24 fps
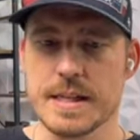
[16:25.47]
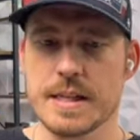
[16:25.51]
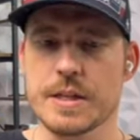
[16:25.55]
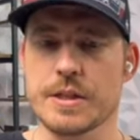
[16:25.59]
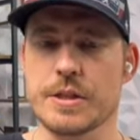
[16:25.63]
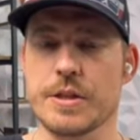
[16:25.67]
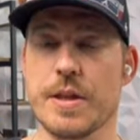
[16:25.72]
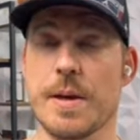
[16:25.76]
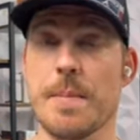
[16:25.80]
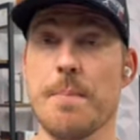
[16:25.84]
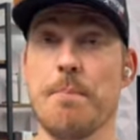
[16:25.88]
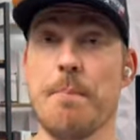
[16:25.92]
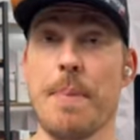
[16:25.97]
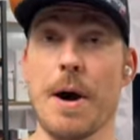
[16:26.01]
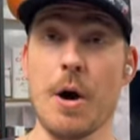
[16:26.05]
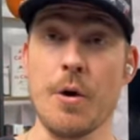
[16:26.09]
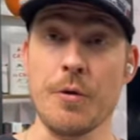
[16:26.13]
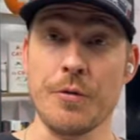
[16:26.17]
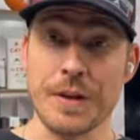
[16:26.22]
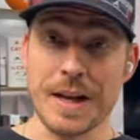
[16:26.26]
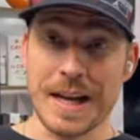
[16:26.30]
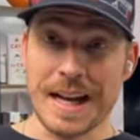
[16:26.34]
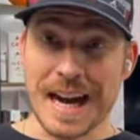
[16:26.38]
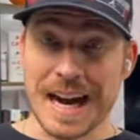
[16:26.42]
So they
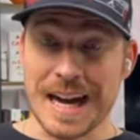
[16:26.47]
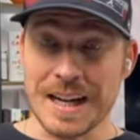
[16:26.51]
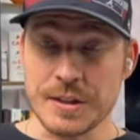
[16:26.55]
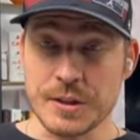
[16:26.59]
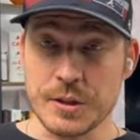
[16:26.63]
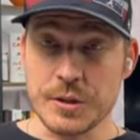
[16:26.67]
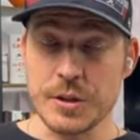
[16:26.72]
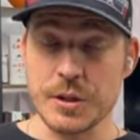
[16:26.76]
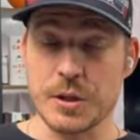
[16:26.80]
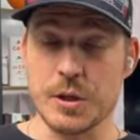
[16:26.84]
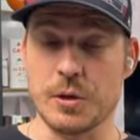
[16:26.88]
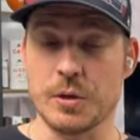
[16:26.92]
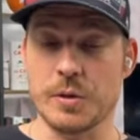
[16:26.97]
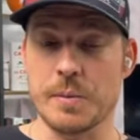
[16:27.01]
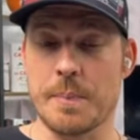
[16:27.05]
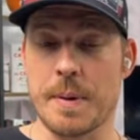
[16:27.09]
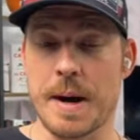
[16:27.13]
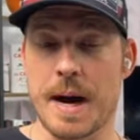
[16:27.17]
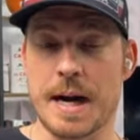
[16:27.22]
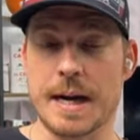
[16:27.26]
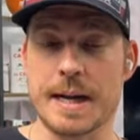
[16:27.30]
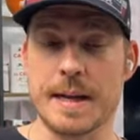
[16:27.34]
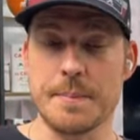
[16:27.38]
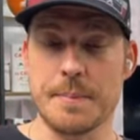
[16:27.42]
both got to the golden
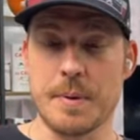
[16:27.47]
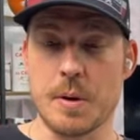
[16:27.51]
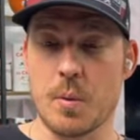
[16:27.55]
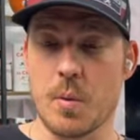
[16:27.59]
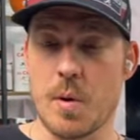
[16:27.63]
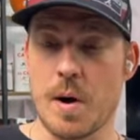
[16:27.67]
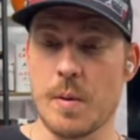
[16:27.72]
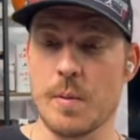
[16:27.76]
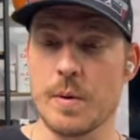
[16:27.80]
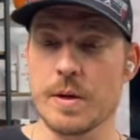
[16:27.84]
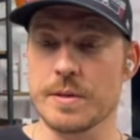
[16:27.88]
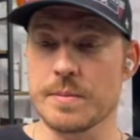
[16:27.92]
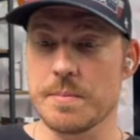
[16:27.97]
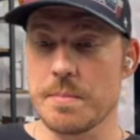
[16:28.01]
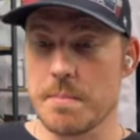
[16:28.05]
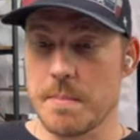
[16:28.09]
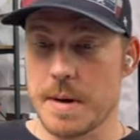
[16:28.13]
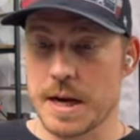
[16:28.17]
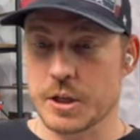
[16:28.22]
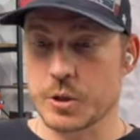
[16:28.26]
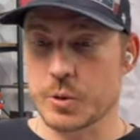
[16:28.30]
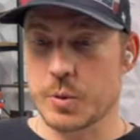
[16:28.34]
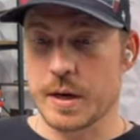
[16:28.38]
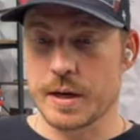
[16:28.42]
pocket, but one was
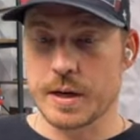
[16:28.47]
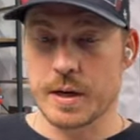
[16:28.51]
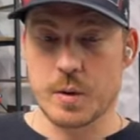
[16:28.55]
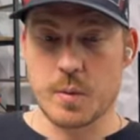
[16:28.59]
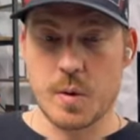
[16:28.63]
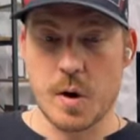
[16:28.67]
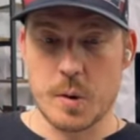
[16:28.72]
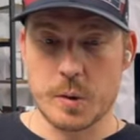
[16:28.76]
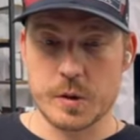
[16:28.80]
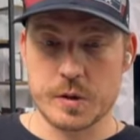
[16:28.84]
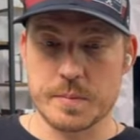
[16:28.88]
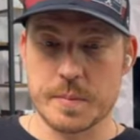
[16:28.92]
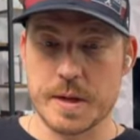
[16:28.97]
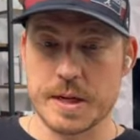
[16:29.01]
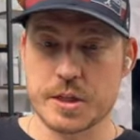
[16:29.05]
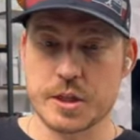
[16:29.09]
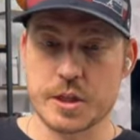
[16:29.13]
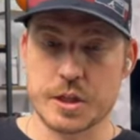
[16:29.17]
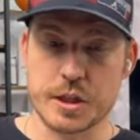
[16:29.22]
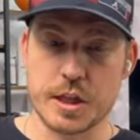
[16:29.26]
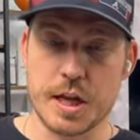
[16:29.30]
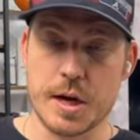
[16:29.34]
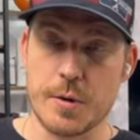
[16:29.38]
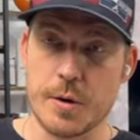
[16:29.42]
much quicker, one was much
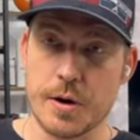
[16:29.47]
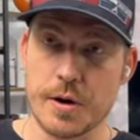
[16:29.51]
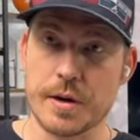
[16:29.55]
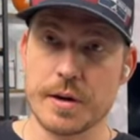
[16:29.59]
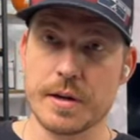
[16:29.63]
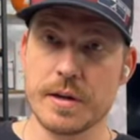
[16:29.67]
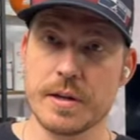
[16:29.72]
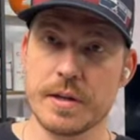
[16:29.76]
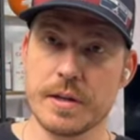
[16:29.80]
slower.